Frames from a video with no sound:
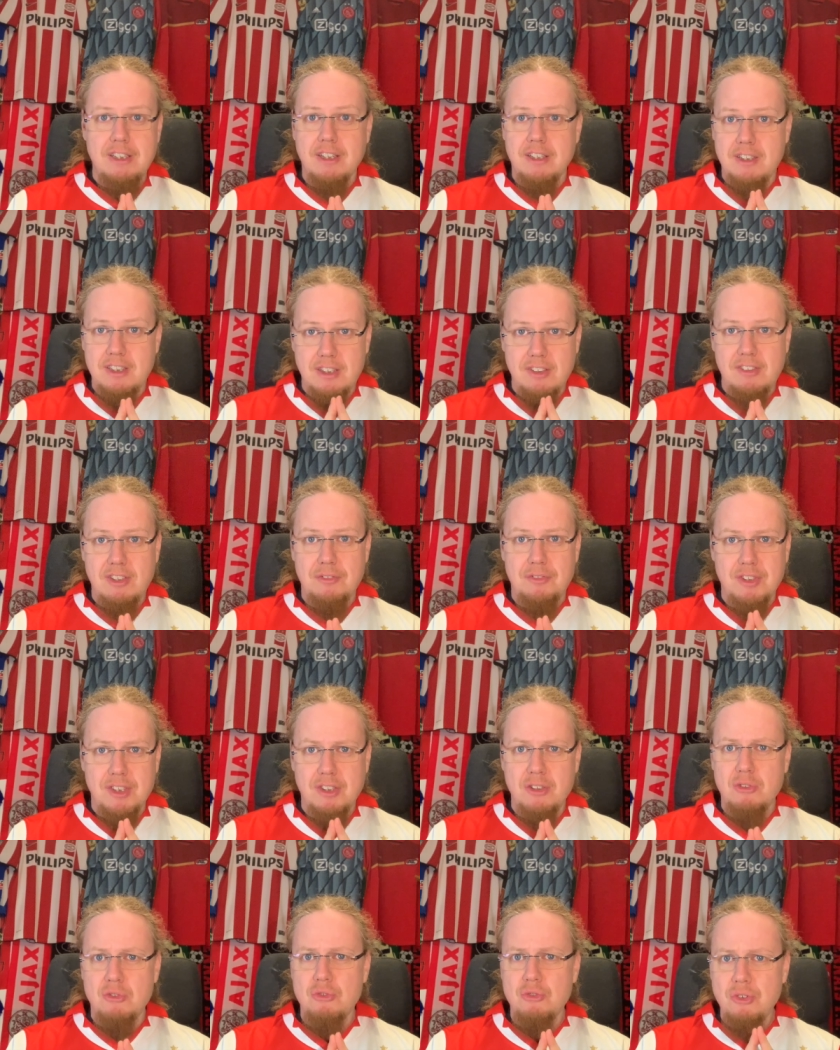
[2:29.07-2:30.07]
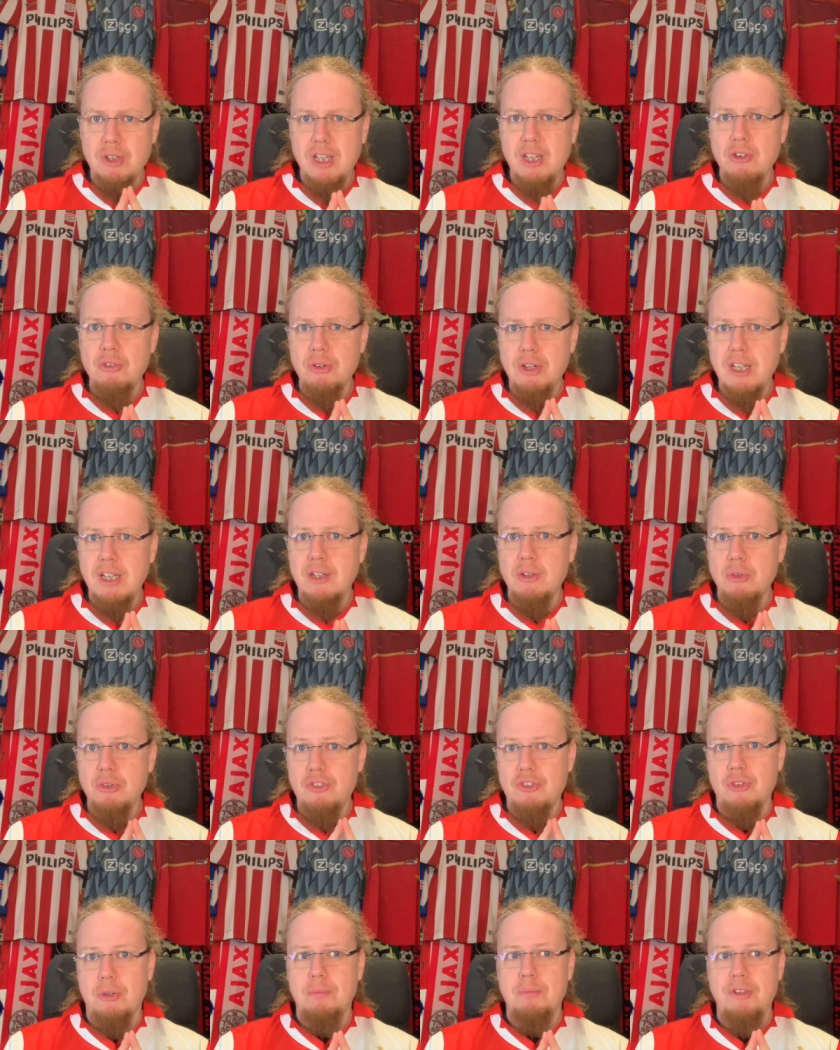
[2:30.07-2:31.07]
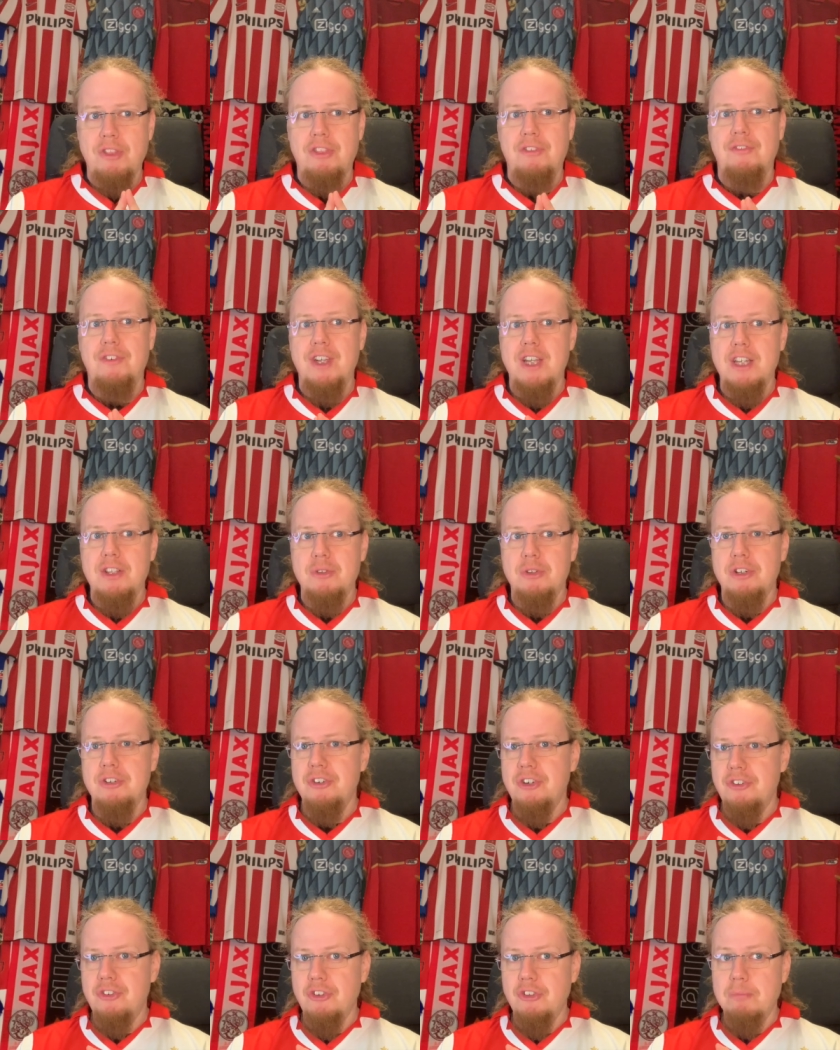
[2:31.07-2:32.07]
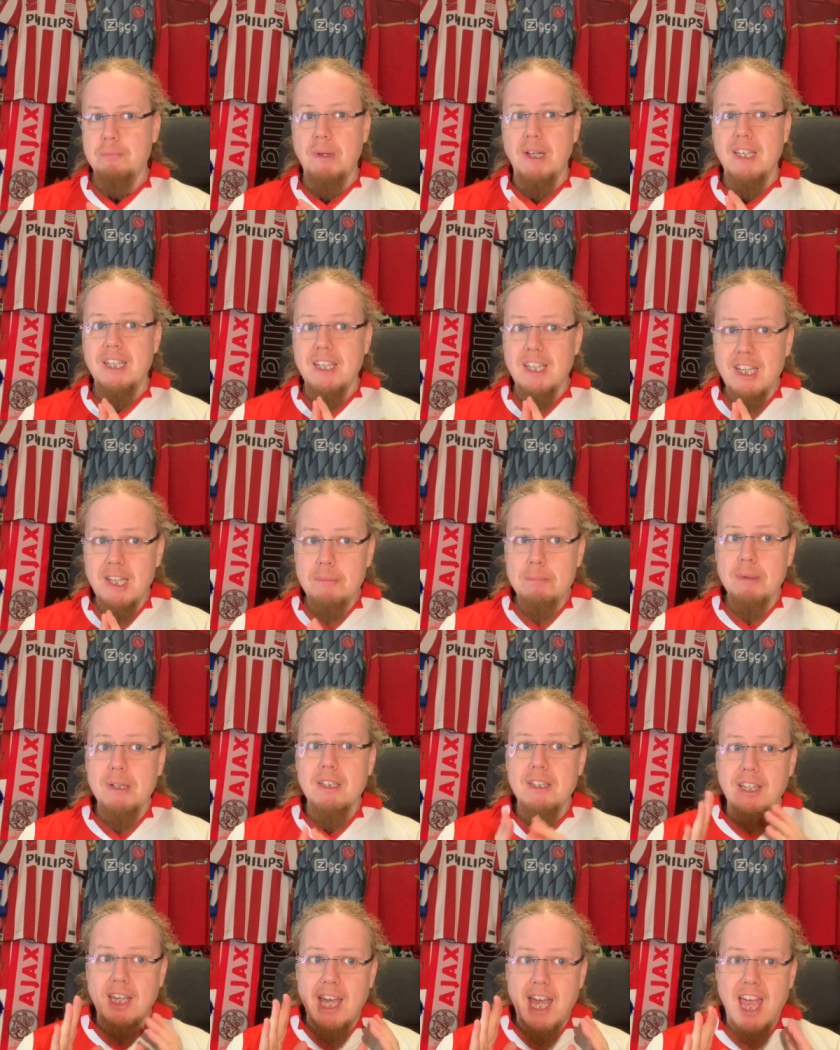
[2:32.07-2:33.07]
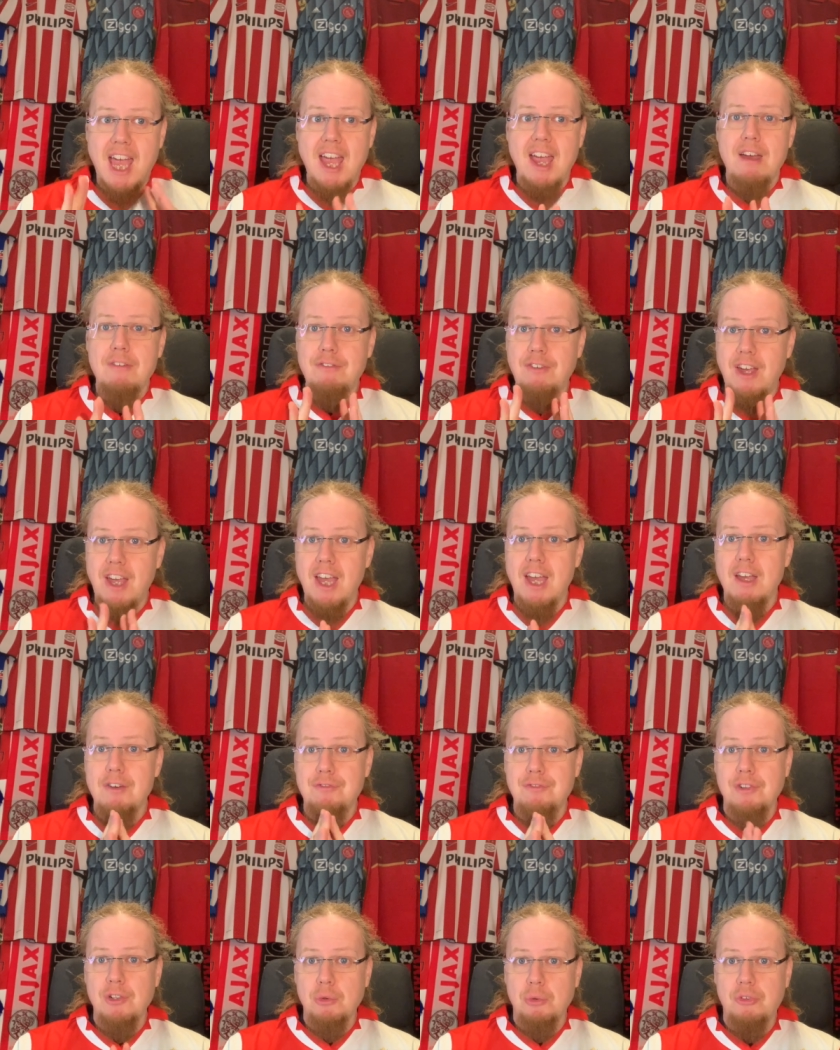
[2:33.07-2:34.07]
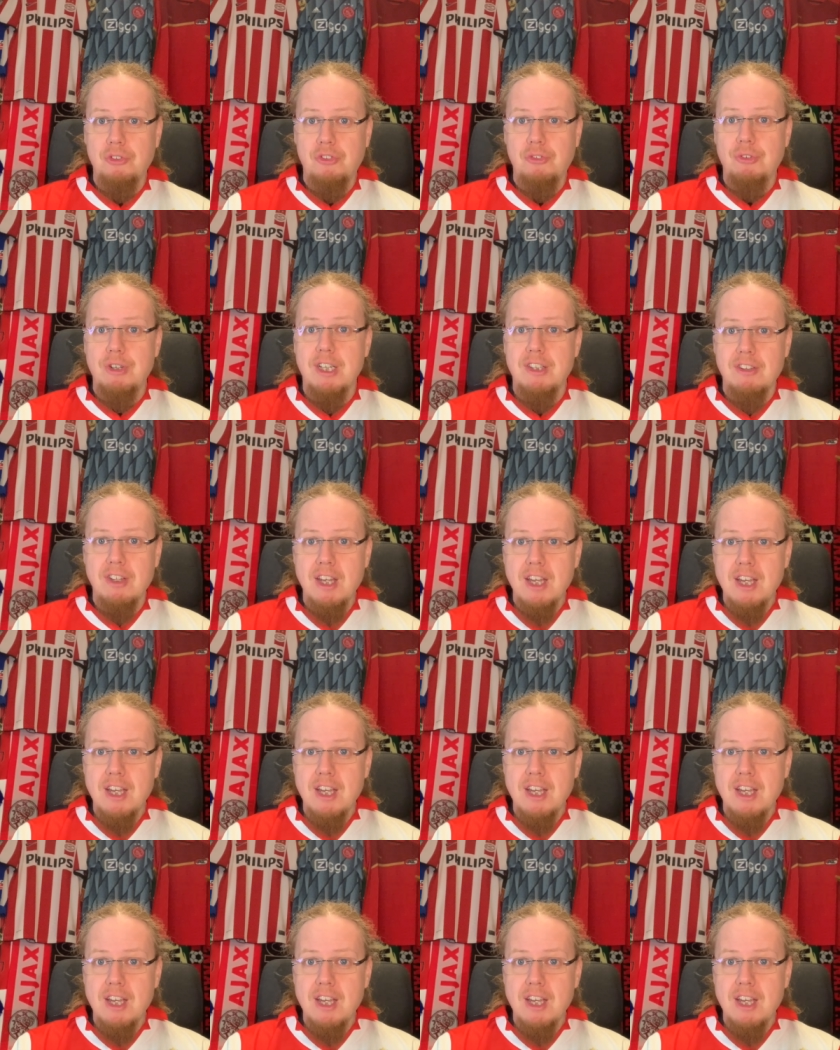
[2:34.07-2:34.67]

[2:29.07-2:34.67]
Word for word: Adidas have done a really, really good job with Feyenoord shirts by keeping the half-half look straight.